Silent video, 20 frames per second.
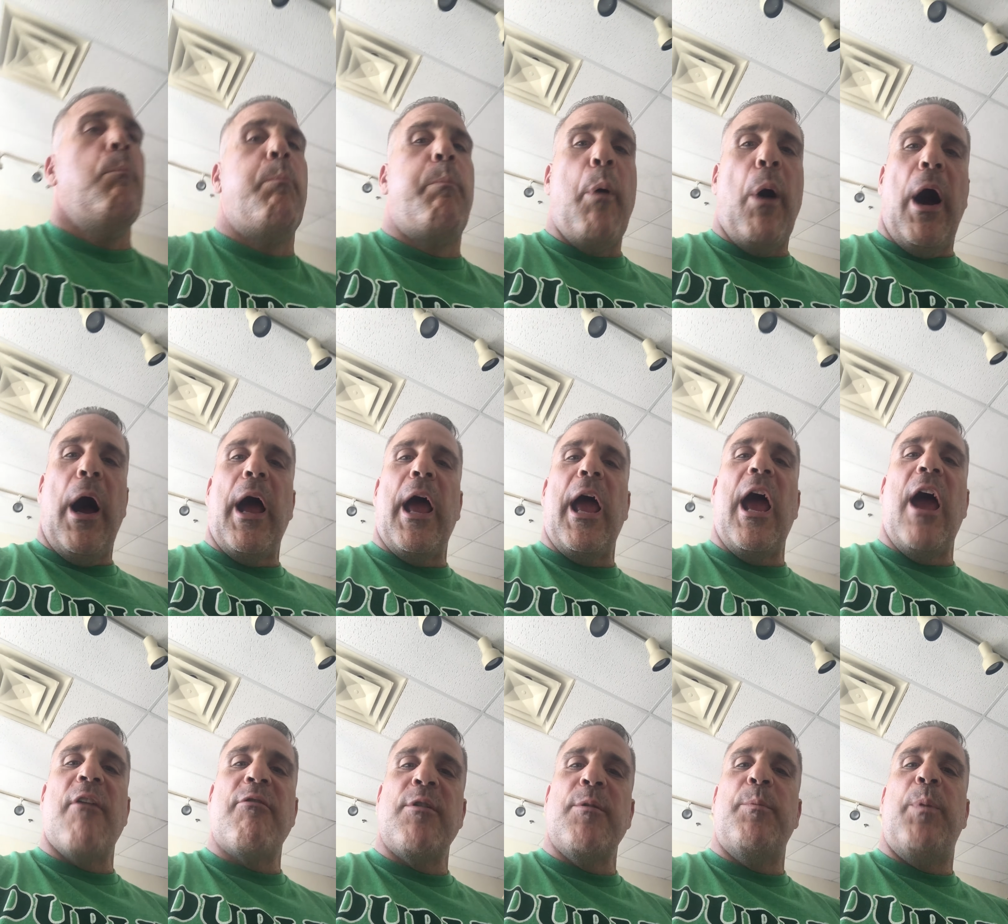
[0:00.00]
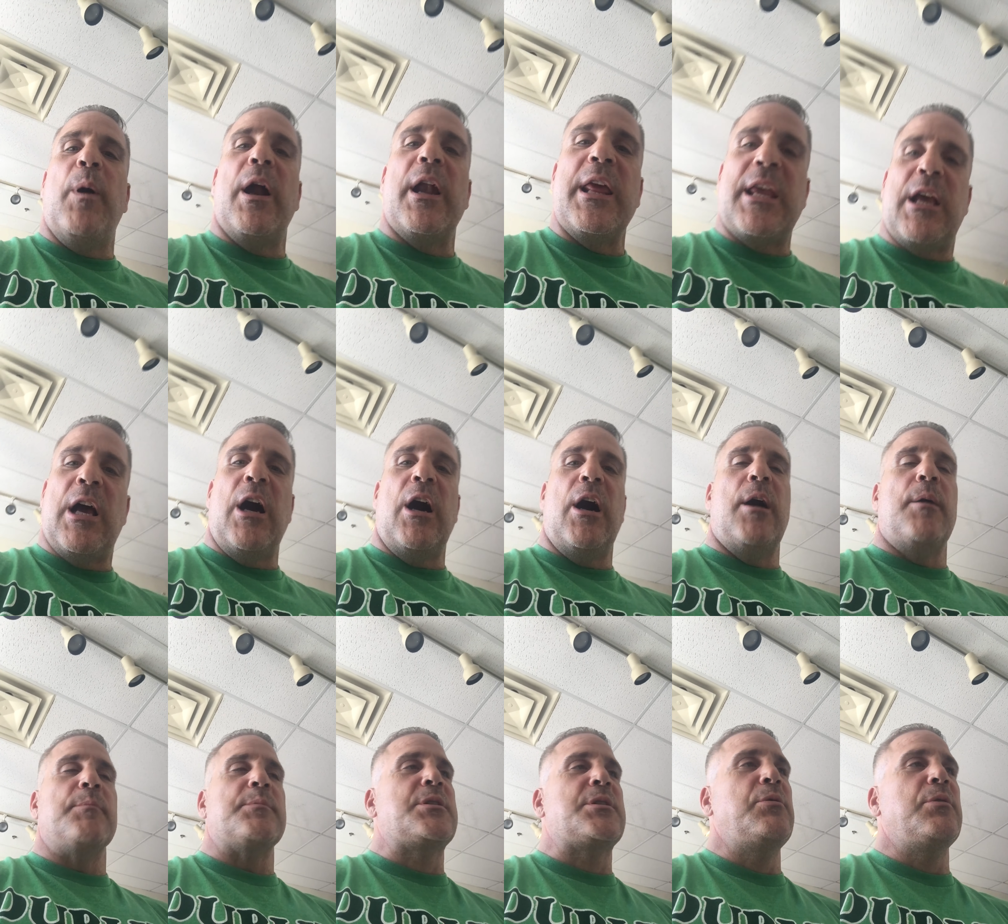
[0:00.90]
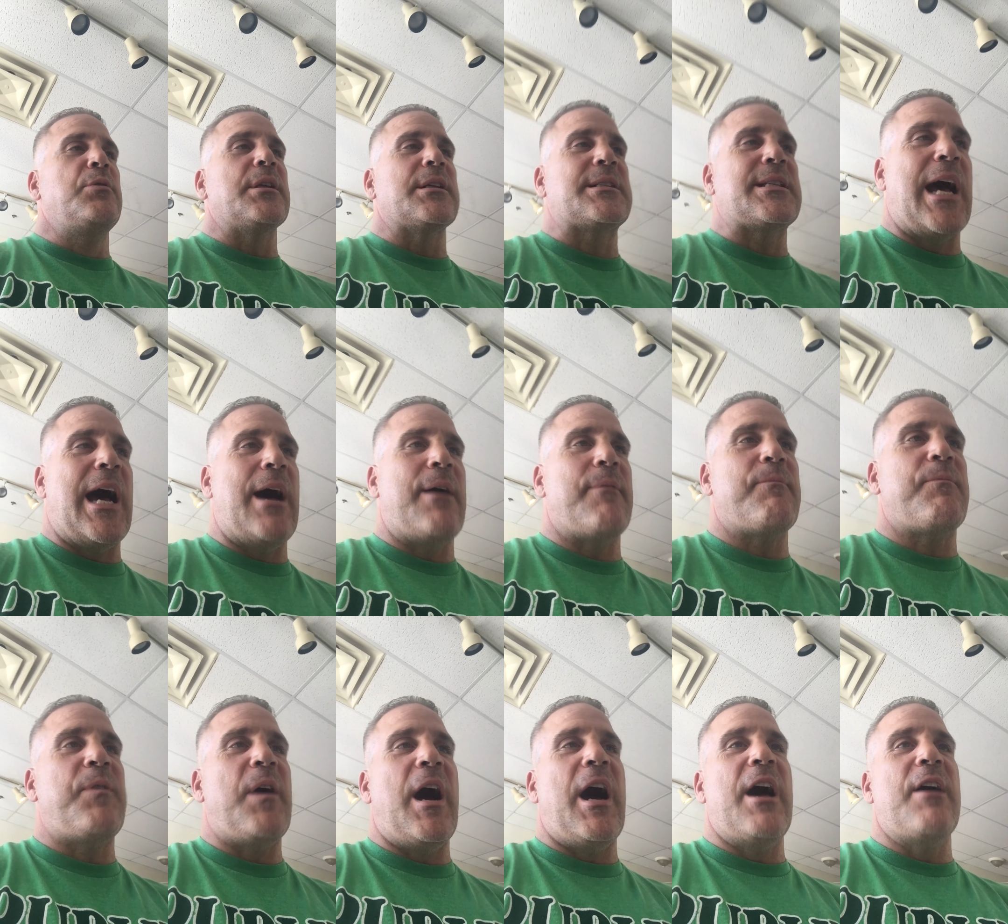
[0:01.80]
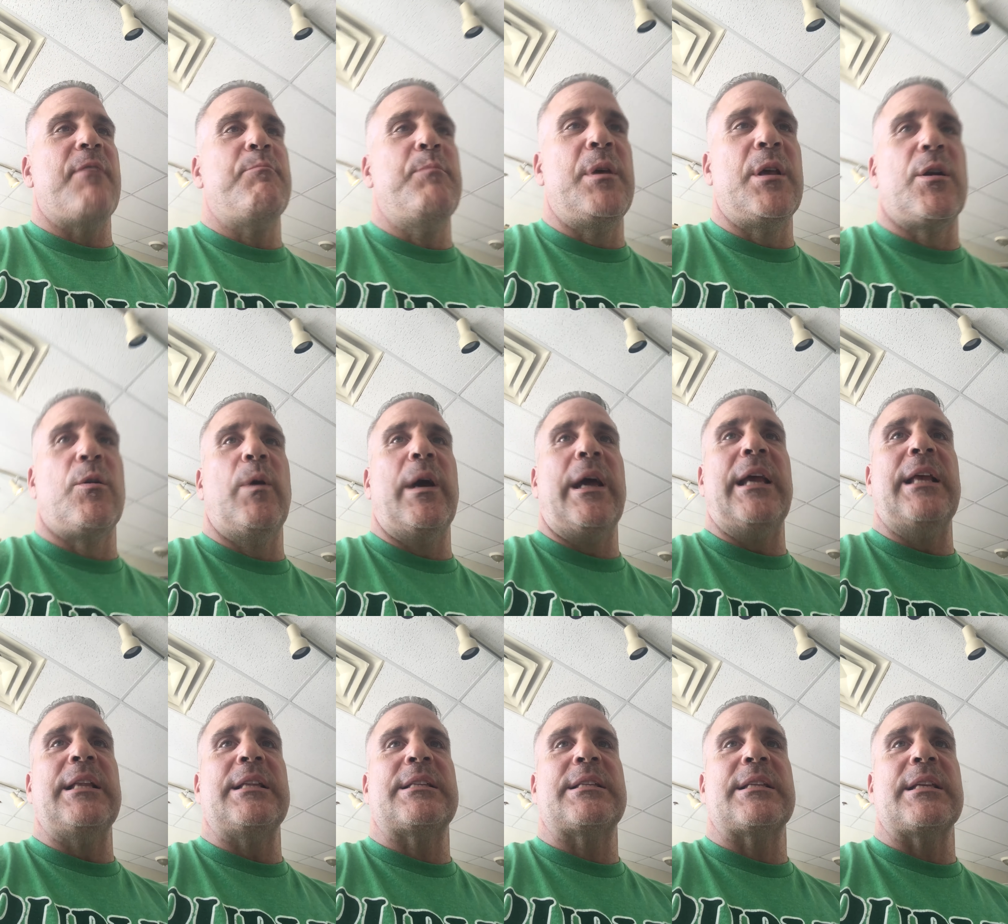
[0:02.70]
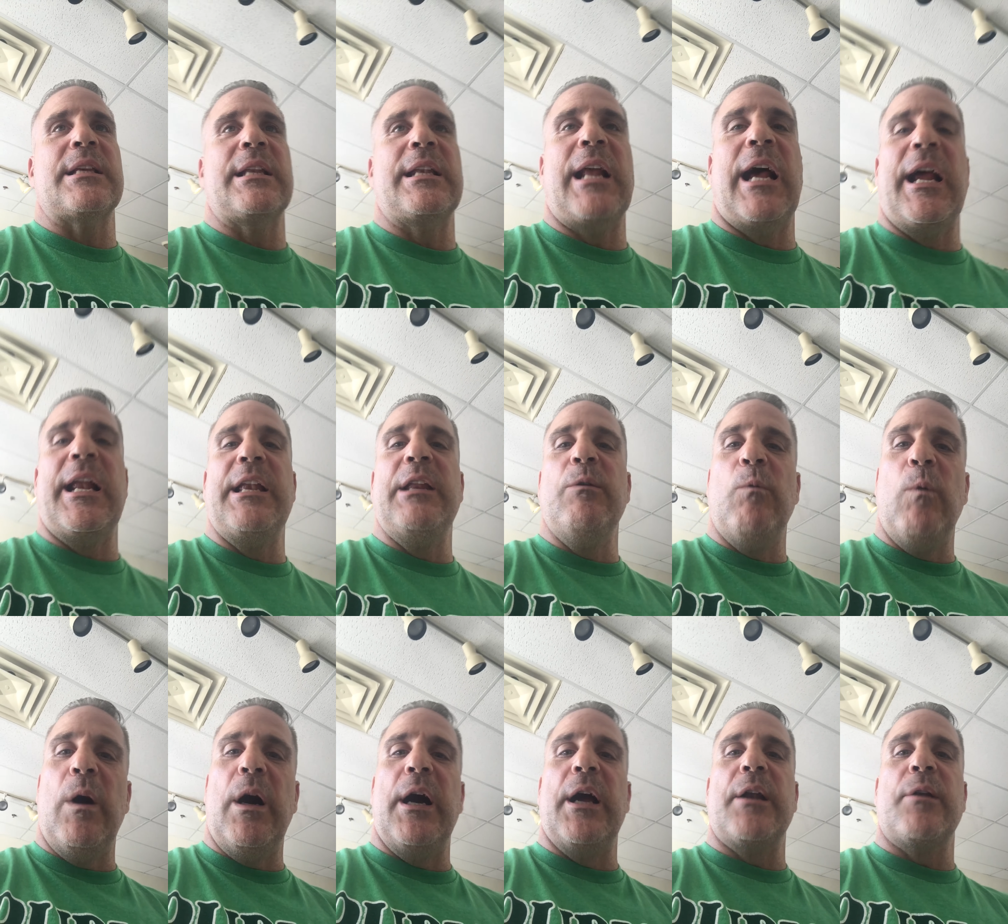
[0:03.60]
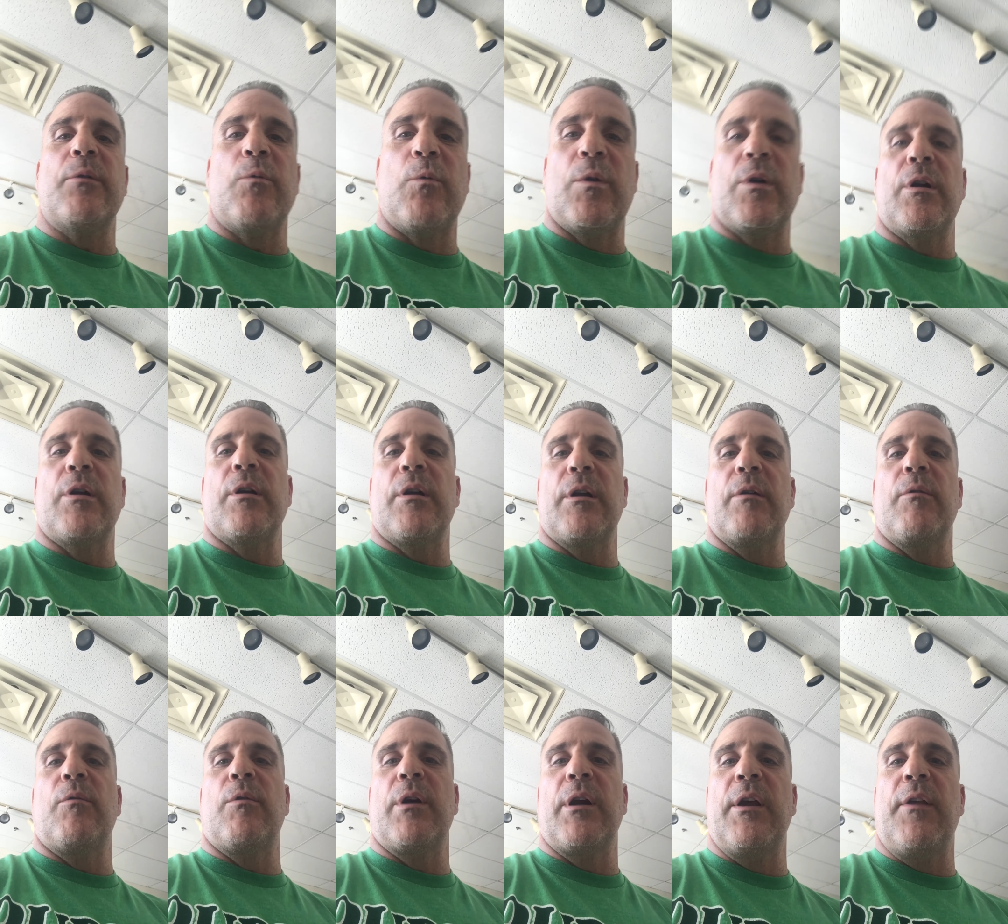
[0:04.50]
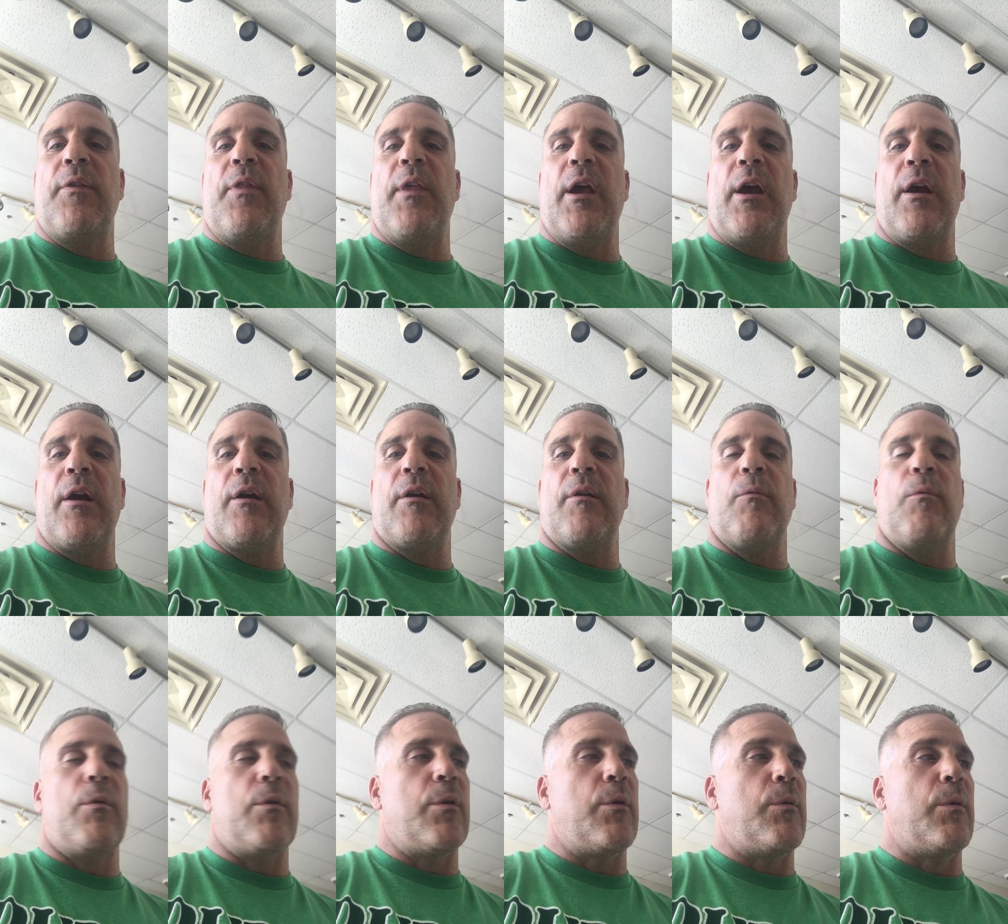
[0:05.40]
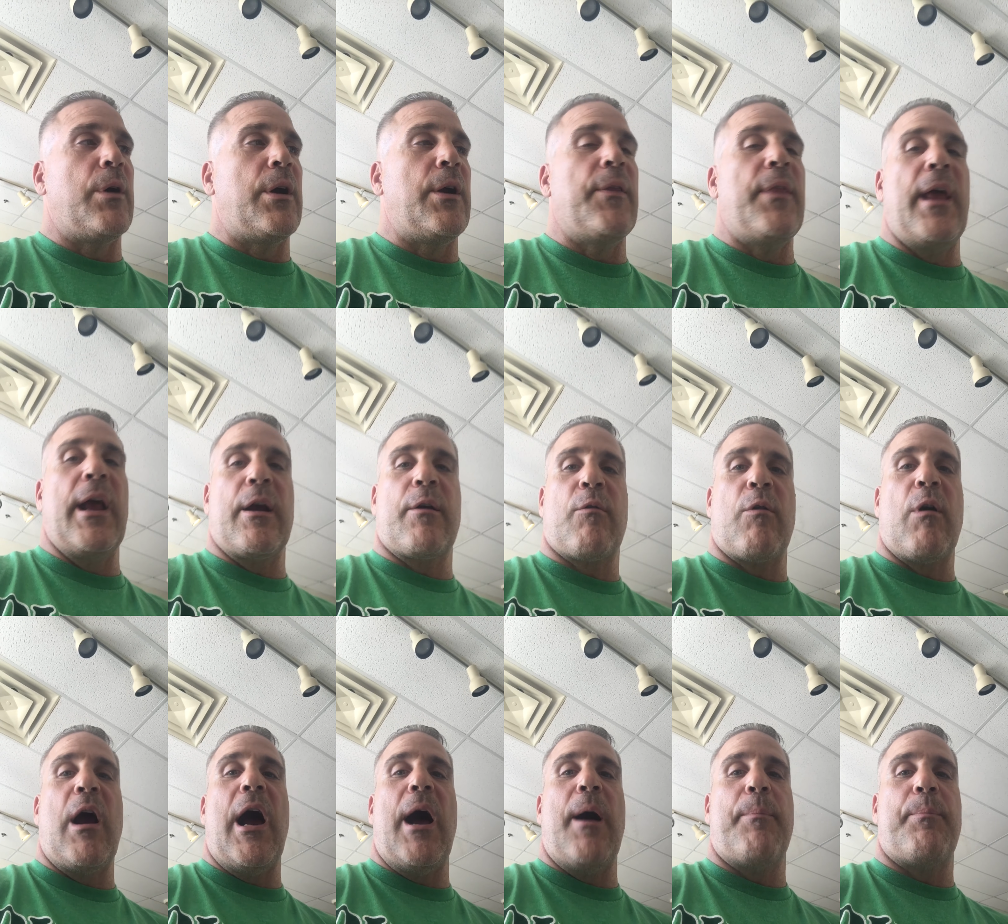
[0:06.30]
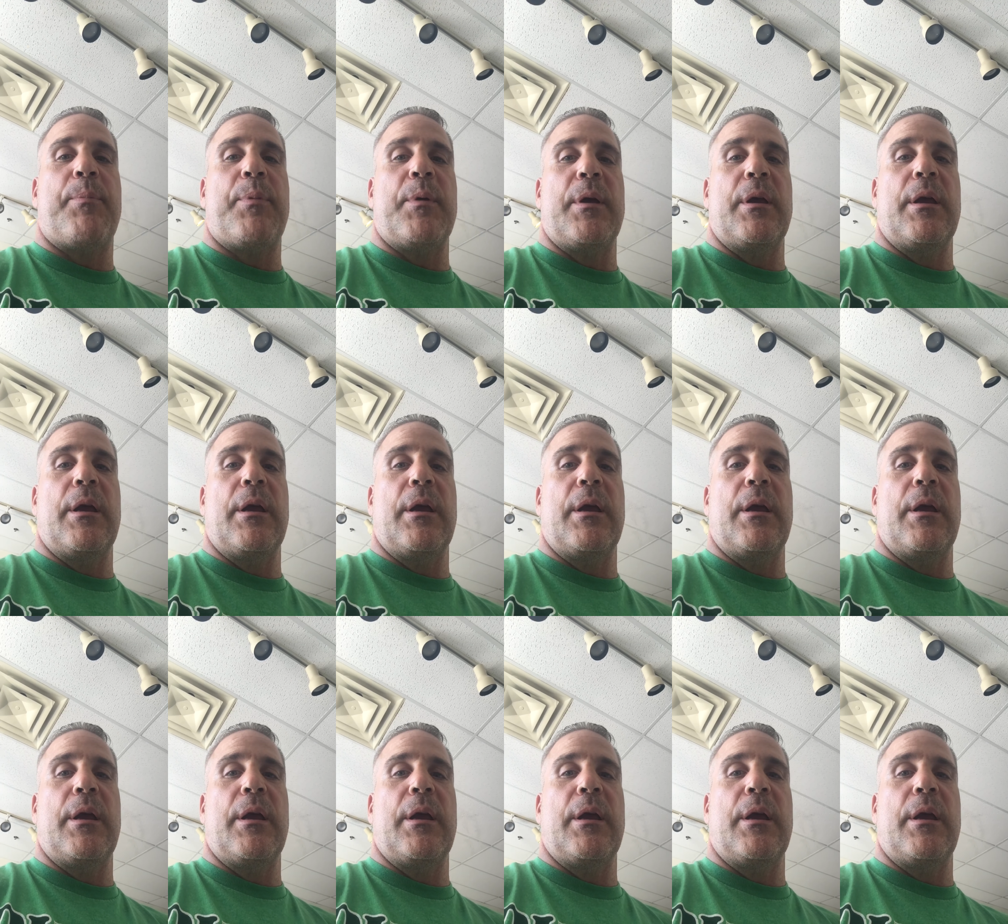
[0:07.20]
But everybody come. Two of the top five middleweights in '91 were in there. We're in that crop.